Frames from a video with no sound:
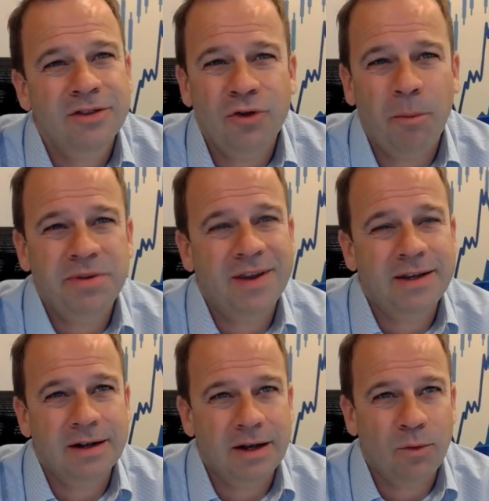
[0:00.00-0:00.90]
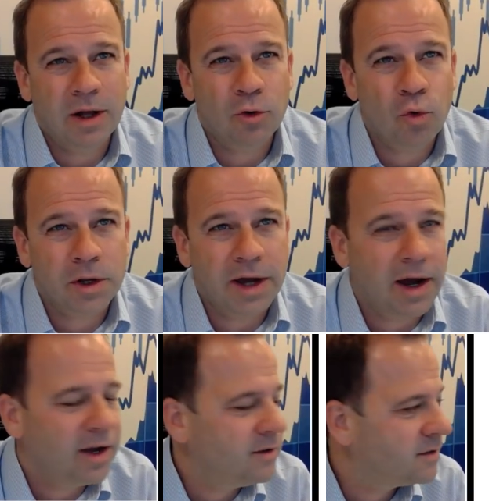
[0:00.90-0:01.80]
not particularly well
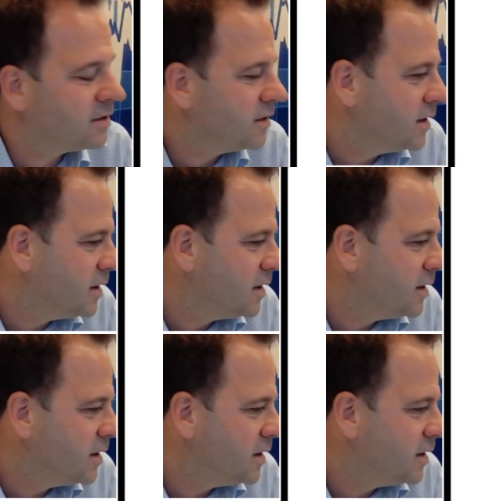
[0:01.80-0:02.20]
organised,